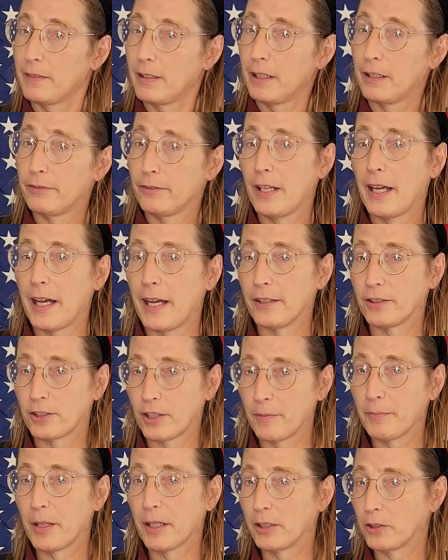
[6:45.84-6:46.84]
If not,
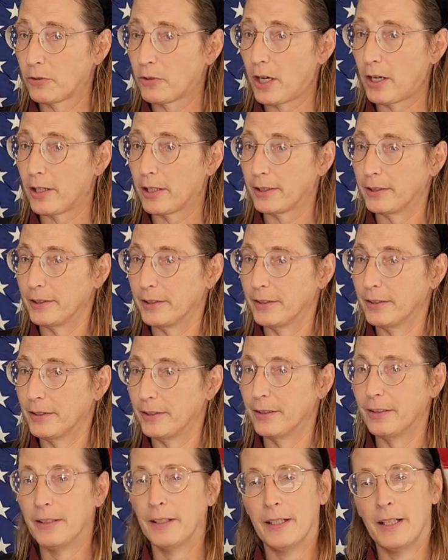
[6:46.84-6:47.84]
something's wrong.
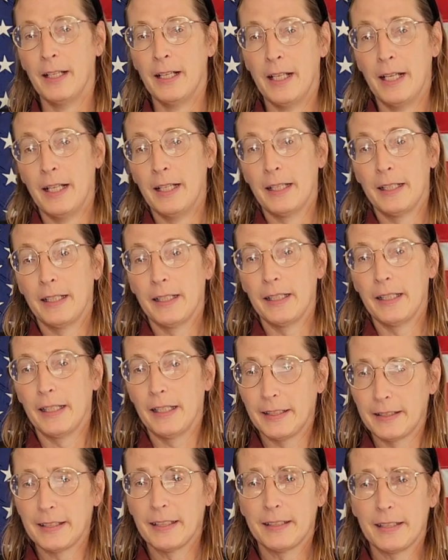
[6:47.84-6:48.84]

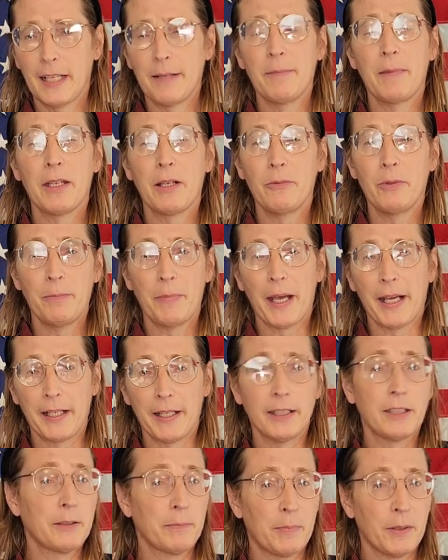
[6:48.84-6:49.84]
It's the same thing with
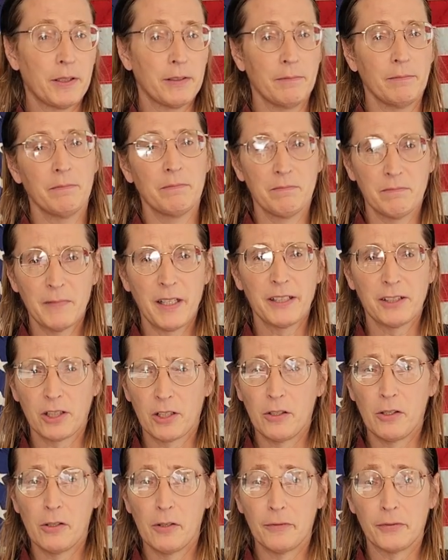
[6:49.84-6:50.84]
ballots, but let's
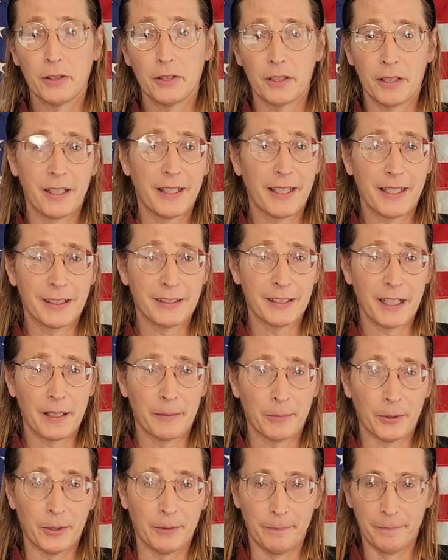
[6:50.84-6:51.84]
go over an
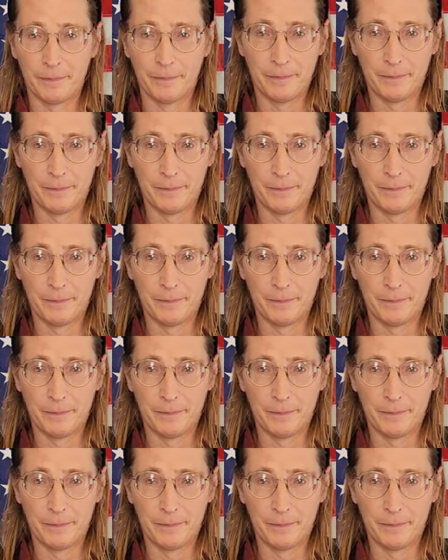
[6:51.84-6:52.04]
example.